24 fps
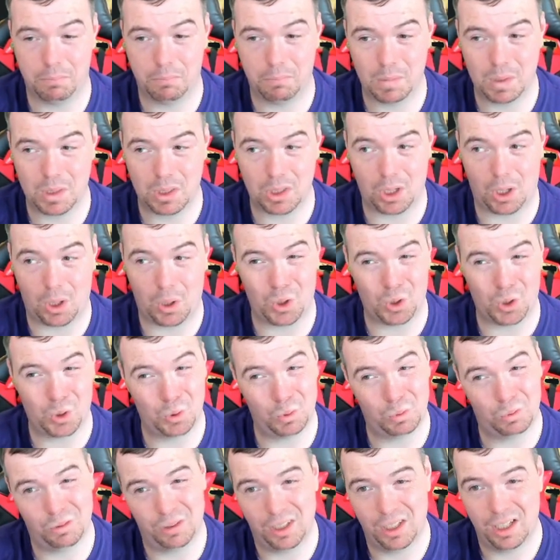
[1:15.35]

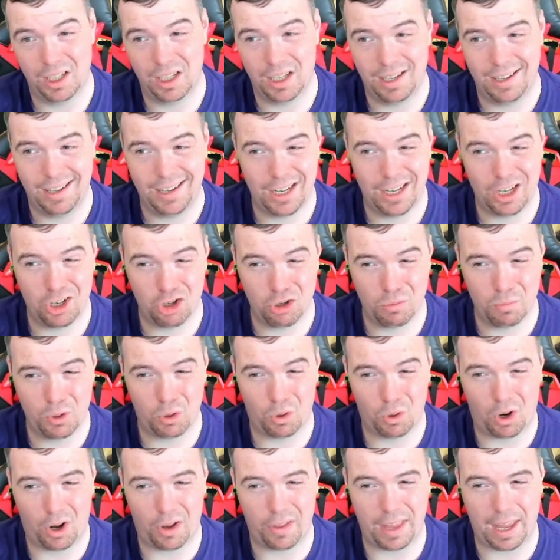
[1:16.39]
so you should be all
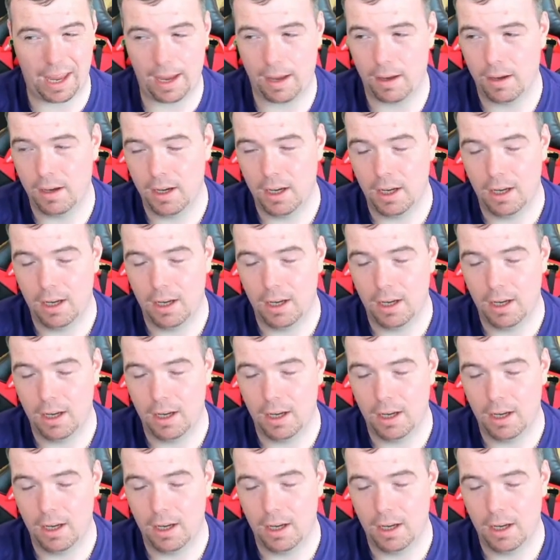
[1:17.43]
right there.